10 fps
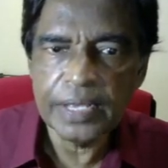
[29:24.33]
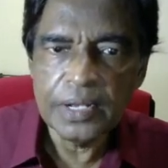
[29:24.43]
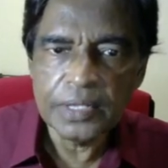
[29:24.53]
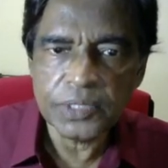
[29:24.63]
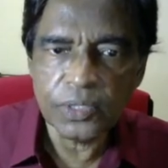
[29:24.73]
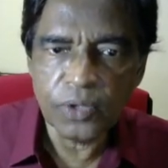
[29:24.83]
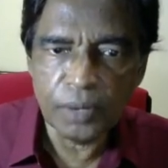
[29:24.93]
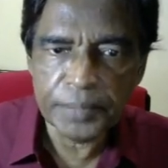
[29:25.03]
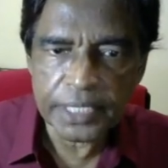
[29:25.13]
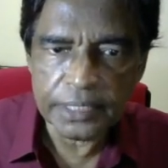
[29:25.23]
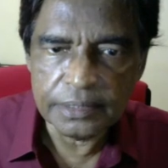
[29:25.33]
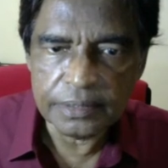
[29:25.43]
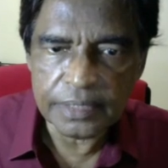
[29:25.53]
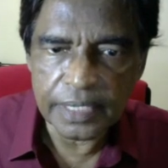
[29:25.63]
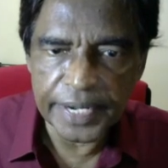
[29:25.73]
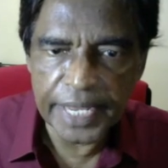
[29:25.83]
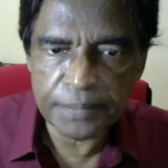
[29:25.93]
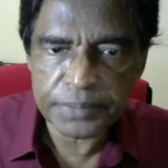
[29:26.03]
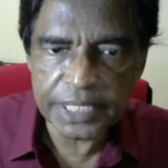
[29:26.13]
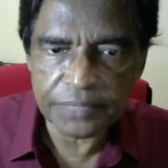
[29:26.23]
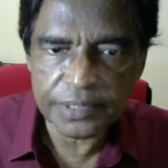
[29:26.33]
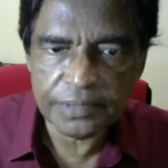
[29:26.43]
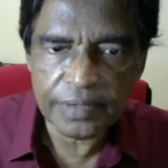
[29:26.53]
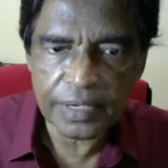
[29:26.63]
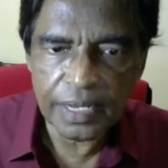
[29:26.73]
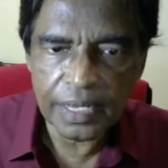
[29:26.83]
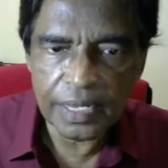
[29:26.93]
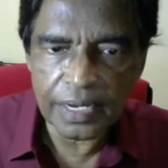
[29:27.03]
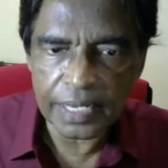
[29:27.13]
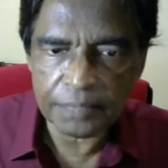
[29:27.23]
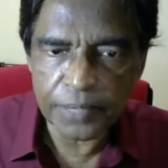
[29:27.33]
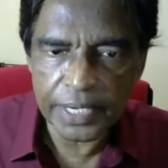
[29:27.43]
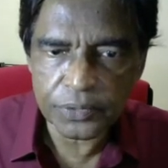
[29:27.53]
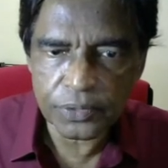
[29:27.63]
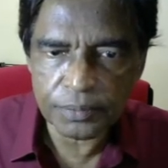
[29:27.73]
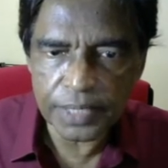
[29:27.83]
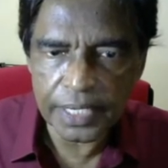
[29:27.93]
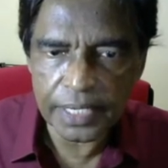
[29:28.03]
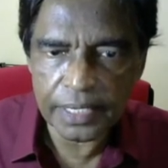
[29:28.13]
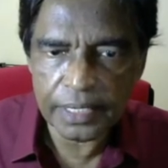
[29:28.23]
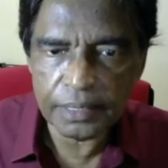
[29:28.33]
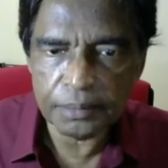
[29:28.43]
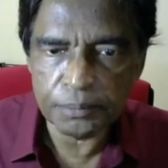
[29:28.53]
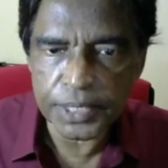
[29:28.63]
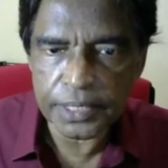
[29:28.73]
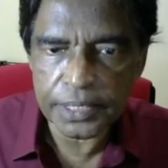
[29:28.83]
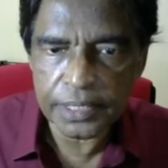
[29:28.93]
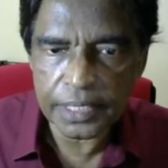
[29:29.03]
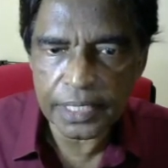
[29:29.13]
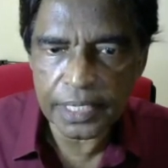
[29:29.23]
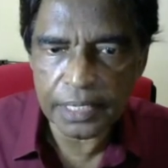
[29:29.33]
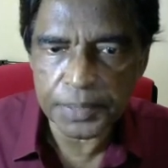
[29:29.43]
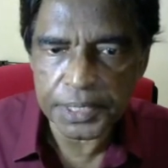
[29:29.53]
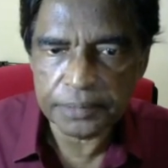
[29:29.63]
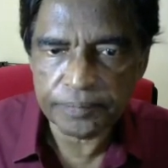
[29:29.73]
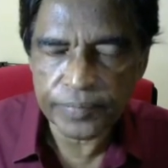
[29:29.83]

So nominal, names given, like blood group A, B, AB.